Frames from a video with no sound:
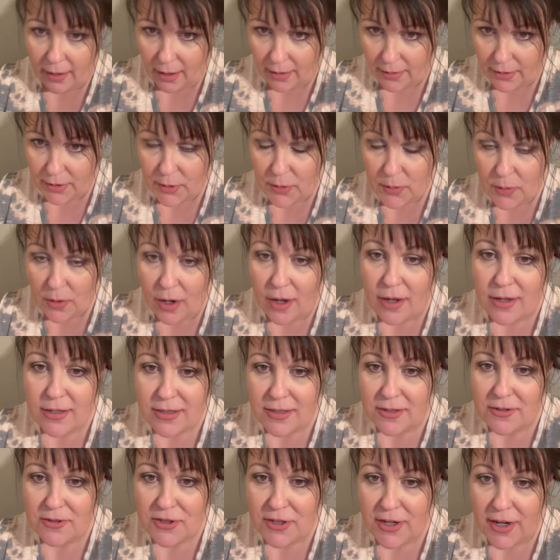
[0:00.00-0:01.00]
you
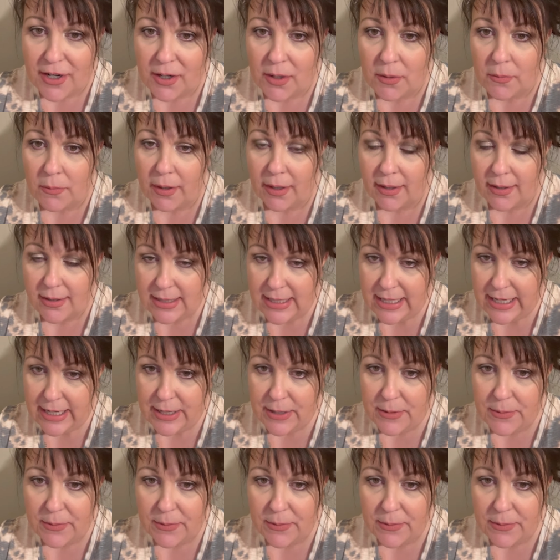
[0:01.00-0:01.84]
also check them out too,